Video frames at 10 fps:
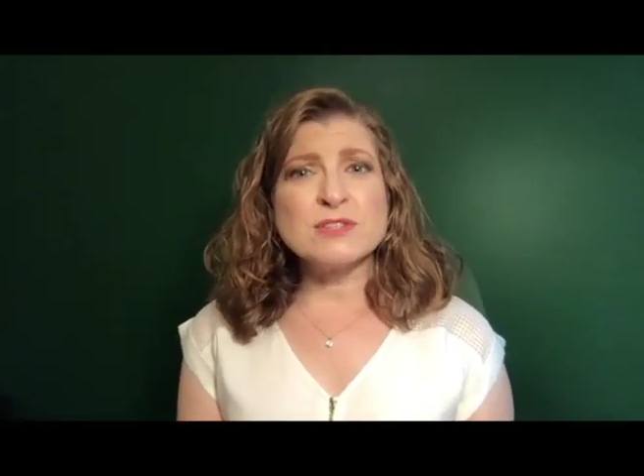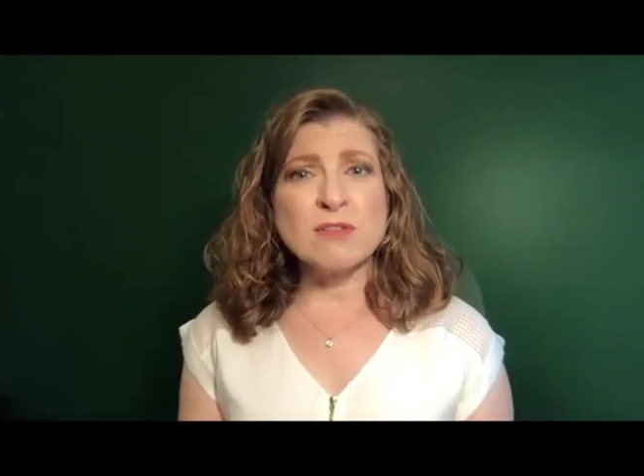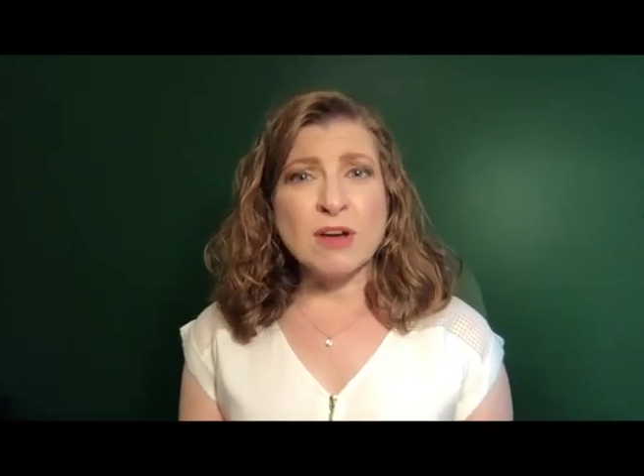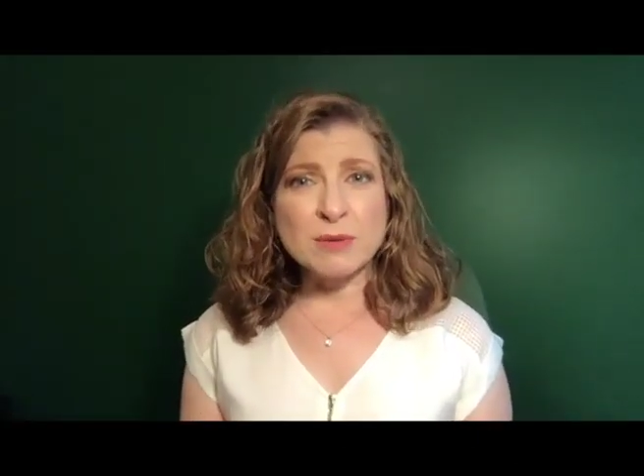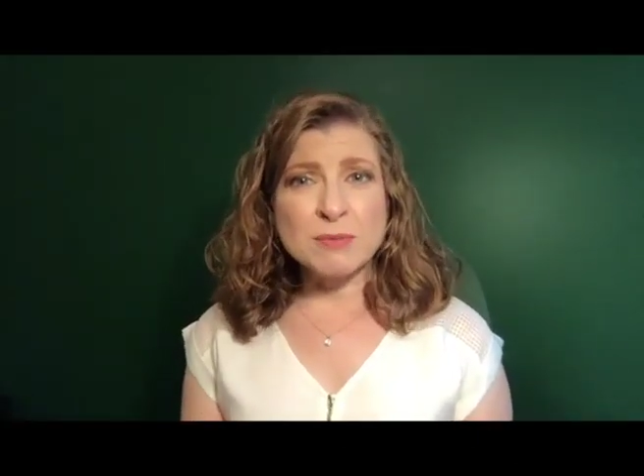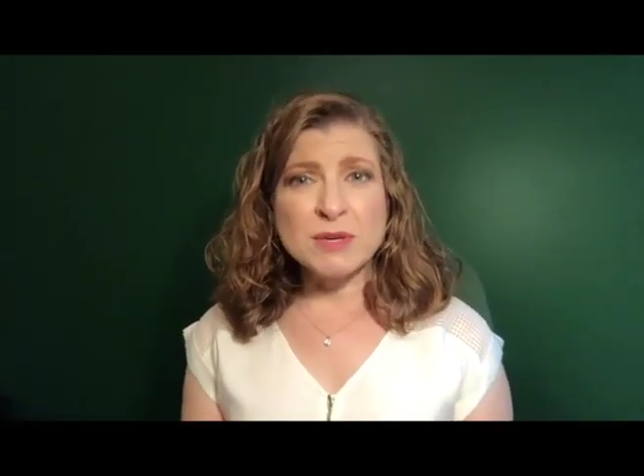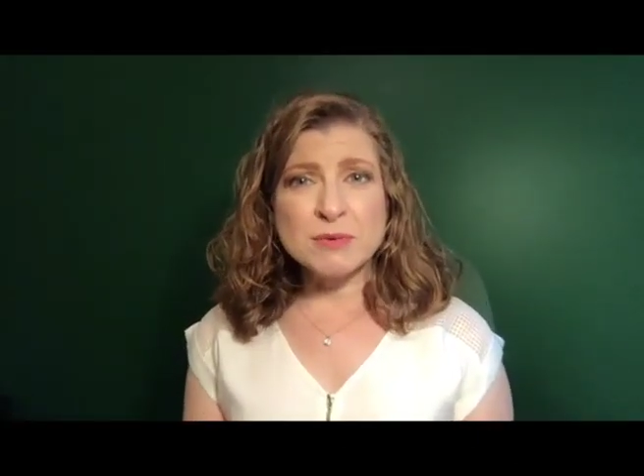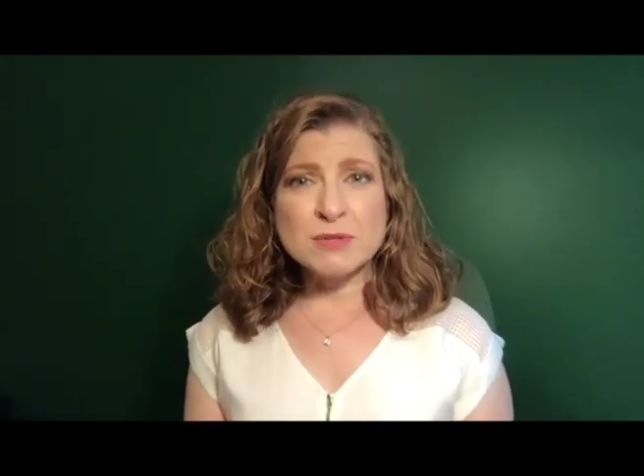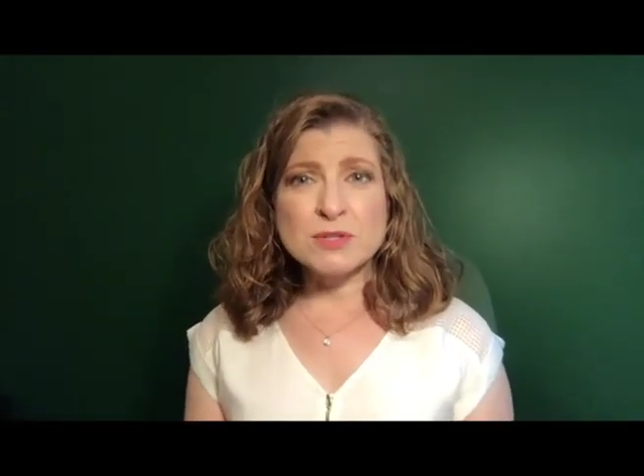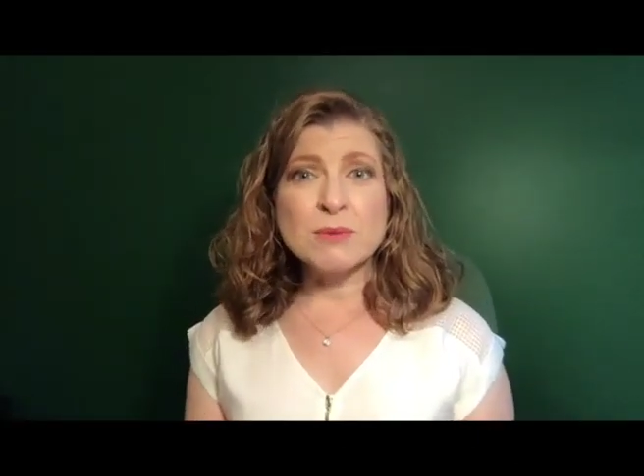a lot of
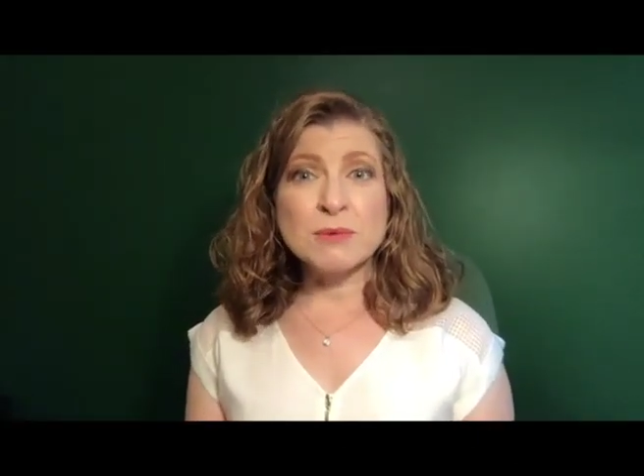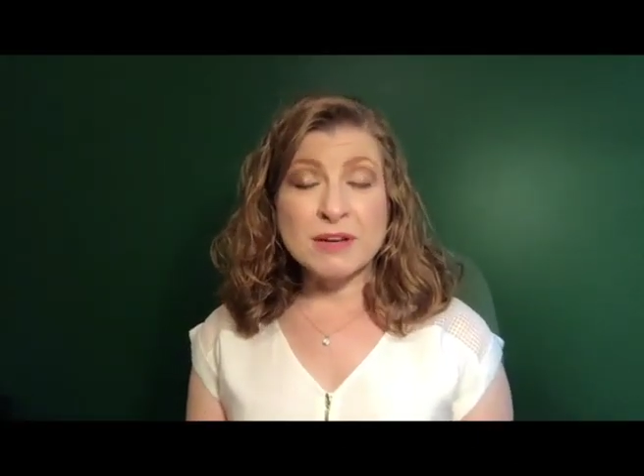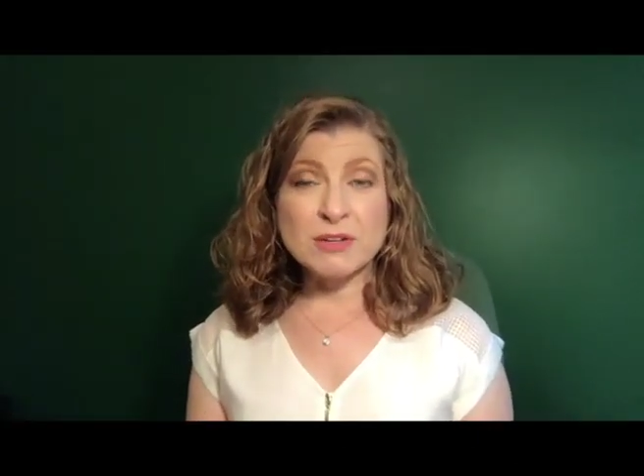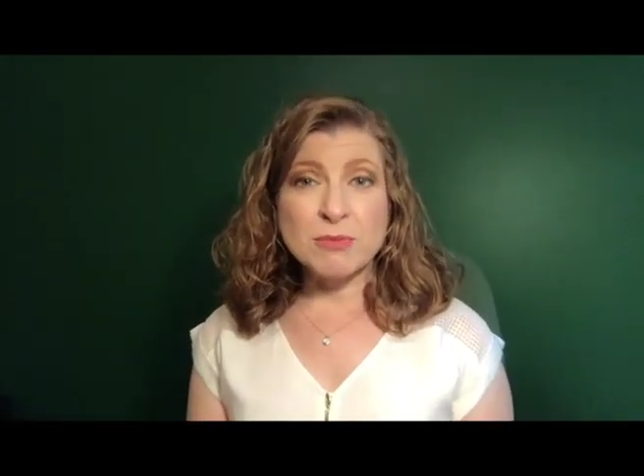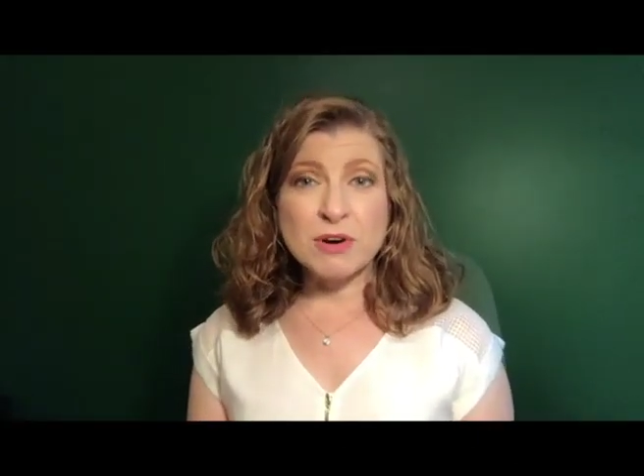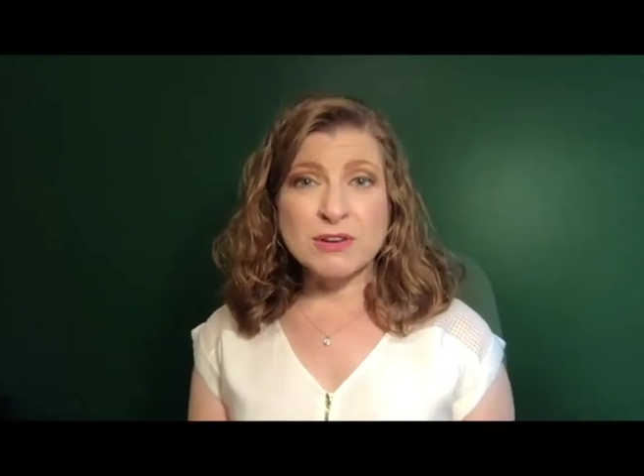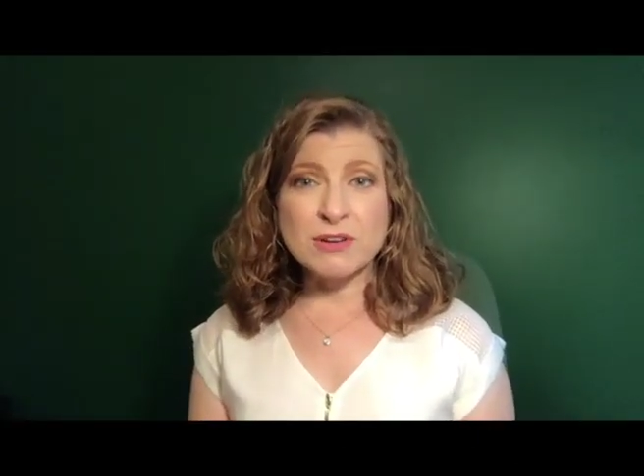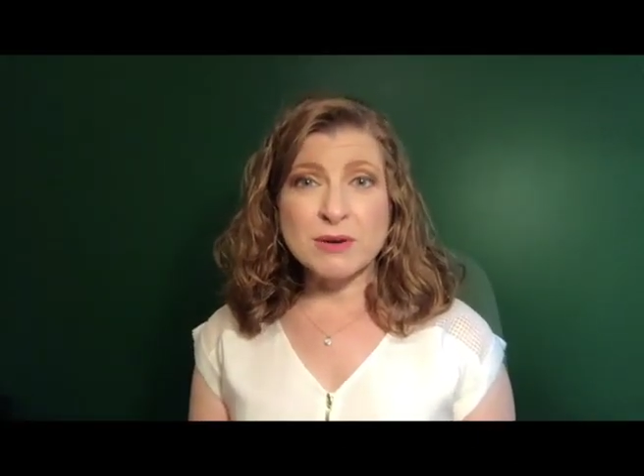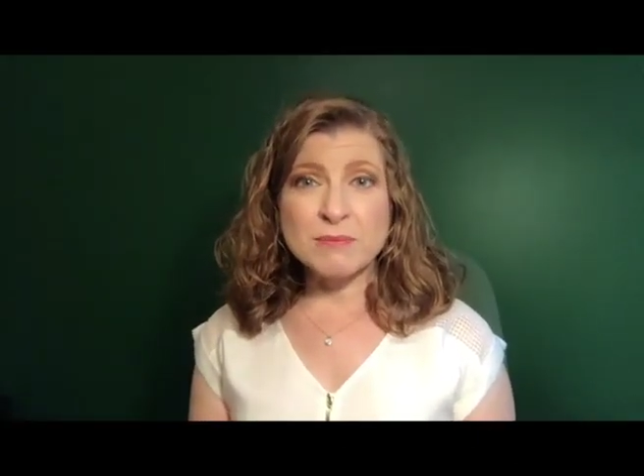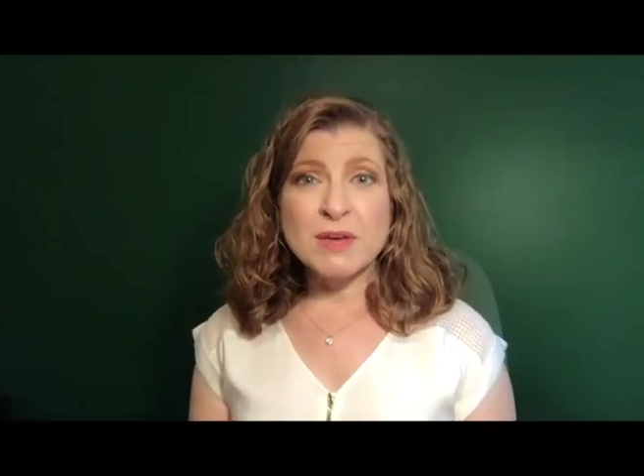people, so I'm glad you brought it
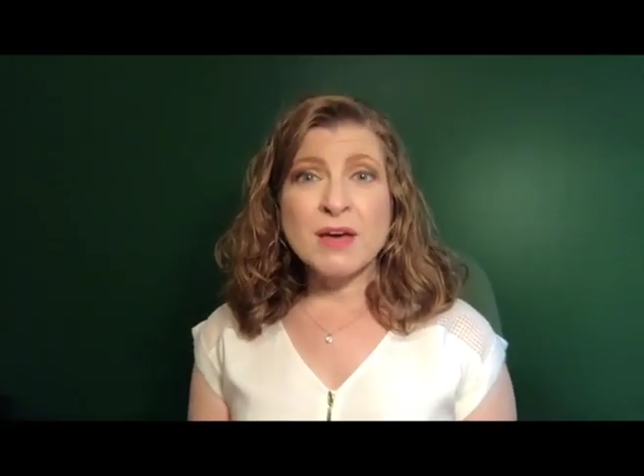up.